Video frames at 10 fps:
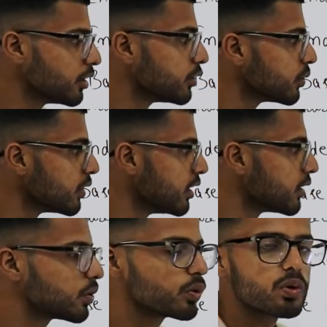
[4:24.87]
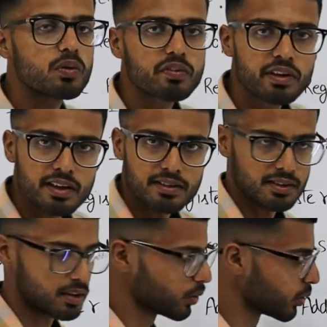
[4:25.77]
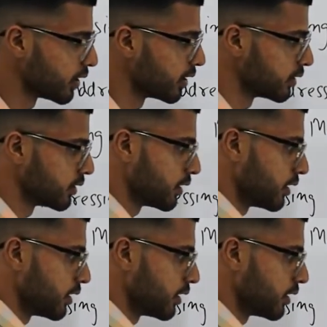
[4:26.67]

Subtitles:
you need to know where is it loaded